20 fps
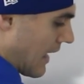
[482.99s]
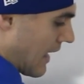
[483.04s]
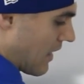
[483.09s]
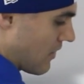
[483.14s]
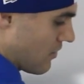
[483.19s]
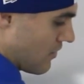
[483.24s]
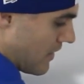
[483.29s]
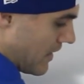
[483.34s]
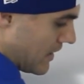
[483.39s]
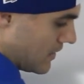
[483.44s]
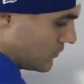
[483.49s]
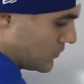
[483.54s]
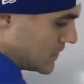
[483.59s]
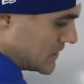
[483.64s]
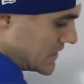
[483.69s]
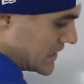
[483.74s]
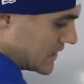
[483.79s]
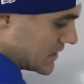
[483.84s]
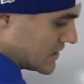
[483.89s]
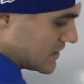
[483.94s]
And then we
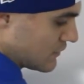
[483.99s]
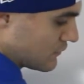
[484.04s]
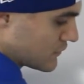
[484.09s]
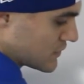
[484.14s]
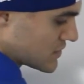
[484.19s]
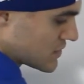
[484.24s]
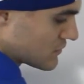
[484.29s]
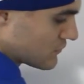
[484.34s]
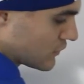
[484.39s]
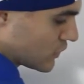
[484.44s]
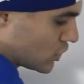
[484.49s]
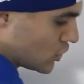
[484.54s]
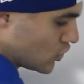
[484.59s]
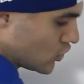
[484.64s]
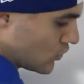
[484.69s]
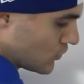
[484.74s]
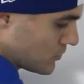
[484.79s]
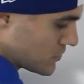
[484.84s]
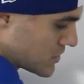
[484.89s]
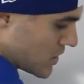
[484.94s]
did a difference of
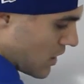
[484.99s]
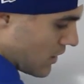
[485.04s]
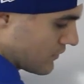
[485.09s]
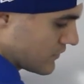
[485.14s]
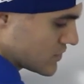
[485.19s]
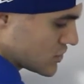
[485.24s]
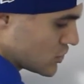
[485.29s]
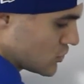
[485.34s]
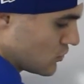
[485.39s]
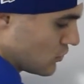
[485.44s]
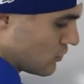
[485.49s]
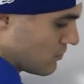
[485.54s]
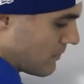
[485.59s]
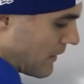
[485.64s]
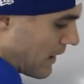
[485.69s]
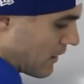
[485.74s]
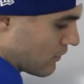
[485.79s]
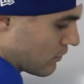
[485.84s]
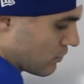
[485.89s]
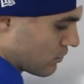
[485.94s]
cubes on this u to the
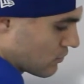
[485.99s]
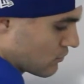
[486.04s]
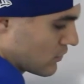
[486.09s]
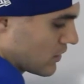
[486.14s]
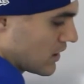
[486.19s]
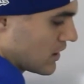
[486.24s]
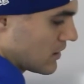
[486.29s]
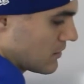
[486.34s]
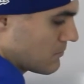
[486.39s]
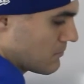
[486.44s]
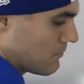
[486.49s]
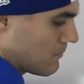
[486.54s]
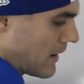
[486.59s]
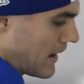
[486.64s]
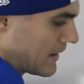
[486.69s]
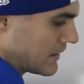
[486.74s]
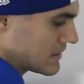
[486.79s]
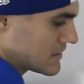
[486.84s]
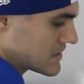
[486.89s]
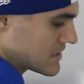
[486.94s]
power 3
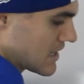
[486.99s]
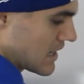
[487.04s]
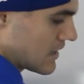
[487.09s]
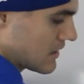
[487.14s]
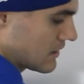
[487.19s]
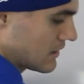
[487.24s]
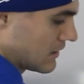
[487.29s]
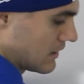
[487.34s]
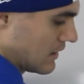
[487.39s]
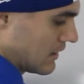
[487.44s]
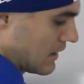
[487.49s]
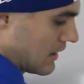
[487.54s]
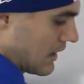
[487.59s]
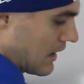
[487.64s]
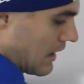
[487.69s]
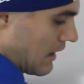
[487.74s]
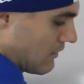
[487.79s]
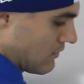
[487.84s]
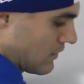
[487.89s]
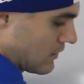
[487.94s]
minus 8.
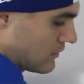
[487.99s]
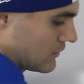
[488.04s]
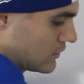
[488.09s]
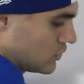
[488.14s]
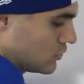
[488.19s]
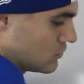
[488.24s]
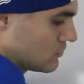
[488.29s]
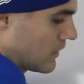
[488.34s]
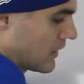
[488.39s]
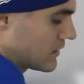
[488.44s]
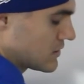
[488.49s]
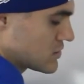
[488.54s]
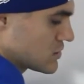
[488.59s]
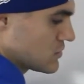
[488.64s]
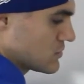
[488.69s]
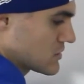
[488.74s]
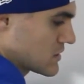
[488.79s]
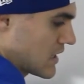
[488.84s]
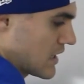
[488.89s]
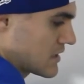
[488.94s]
And then the u minus
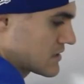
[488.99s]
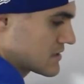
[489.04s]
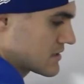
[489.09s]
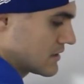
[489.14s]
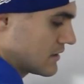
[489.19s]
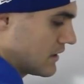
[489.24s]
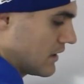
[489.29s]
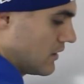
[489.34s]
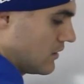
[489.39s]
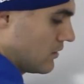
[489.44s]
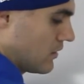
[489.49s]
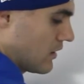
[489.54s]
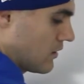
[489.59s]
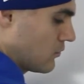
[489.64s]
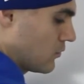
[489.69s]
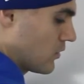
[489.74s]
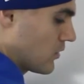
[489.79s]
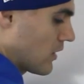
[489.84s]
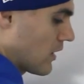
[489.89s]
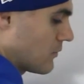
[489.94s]
2's cancel out, and
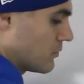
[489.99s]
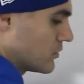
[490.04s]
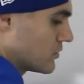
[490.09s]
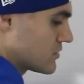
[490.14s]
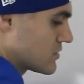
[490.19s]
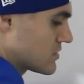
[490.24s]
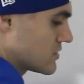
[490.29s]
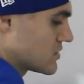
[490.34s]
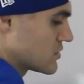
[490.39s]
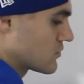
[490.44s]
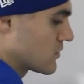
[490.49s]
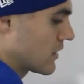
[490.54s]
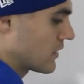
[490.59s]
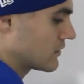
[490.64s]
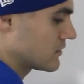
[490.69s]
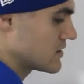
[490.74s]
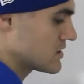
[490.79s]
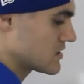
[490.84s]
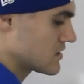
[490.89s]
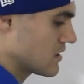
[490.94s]
we were able to
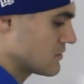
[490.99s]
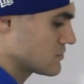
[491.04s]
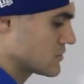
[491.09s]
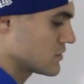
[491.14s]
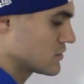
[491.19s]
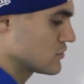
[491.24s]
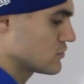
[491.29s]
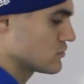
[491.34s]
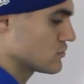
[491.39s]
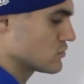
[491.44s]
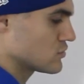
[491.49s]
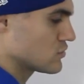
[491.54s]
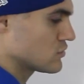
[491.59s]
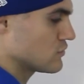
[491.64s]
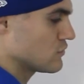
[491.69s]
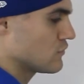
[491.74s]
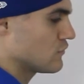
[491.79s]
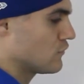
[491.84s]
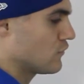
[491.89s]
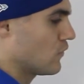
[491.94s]
directly substitute
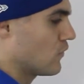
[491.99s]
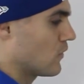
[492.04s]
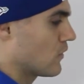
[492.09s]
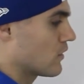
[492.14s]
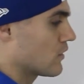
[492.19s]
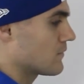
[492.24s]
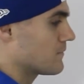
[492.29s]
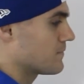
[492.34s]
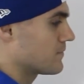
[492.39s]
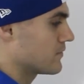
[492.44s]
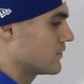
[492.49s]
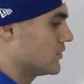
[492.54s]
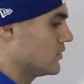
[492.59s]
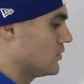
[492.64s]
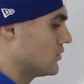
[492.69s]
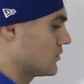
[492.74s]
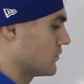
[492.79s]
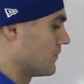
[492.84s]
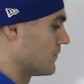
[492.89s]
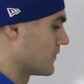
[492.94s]
2 for
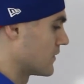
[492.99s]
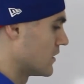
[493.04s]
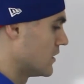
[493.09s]
u.